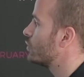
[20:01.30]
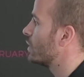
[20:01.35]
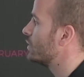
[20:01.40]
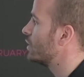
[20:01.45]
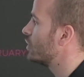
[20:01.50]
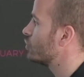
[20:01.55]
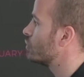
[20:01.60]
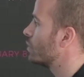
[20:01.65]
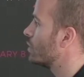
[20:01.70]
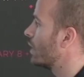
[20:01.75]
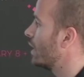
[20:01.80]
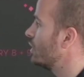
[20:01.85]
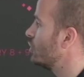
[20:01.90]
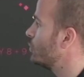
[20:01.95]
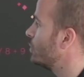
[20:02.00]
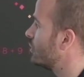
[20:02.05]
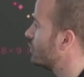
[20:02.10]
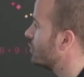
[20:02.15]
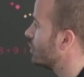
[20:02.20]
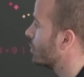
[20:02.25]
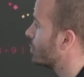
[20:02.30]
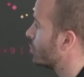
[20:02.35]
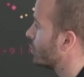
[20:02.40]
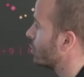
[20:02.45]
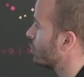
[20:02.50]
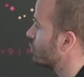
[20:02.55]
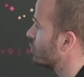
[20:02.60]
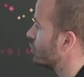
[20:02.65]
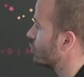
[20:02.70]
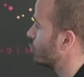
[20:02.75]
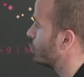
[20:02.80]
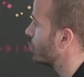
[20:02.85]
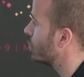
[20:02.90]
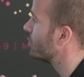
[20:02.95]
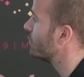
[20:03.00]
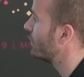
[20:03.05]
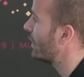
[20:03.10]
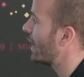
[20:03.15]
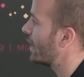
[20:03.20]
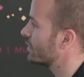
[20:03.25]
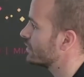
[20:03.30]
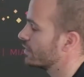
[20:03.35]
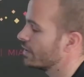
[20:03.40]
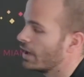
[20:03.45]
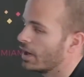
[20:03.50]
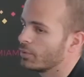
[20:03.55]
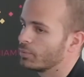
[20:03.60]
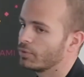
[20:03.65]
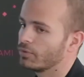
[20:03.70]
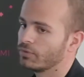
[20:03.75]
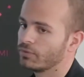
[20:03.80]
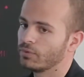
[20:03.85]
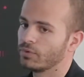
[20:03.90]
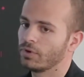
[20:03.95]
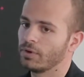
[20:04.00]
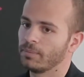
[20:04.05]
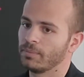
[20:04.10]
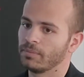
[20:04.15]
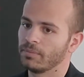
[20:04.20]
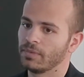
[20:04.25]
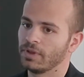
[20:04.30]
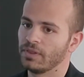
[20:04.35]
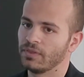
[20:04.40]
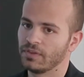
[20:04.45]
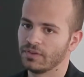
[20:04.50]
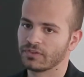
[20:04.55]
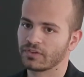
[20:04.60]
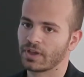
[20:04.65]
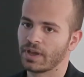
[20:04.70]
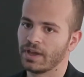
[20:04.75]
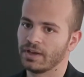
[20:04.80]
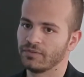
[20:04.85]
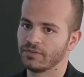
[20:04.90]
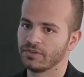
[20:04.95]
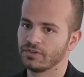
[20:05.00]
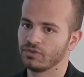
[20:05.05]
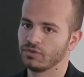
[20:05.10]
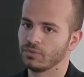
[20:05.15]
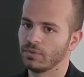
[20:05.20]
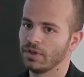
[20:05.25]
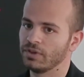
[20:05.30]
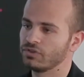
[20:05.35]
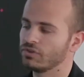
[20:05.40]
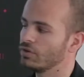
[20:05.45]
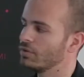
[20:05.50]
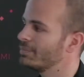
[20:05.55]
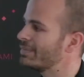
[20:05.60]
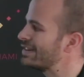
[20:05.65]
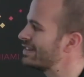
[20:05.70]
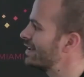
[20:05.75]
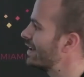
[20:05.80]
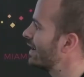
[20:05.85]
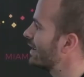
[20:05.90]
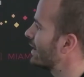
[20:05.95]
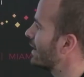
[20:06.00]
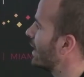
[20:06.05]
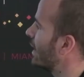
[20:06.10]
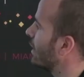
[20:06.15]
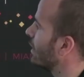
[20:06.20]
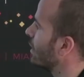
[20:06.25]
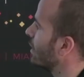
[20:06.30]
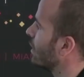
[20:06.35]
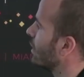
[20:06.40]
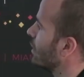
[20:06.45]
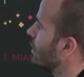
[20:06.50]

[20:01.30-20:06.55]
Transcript: traditional HPC approaches would vastly outperform in this kind of situation, but then again,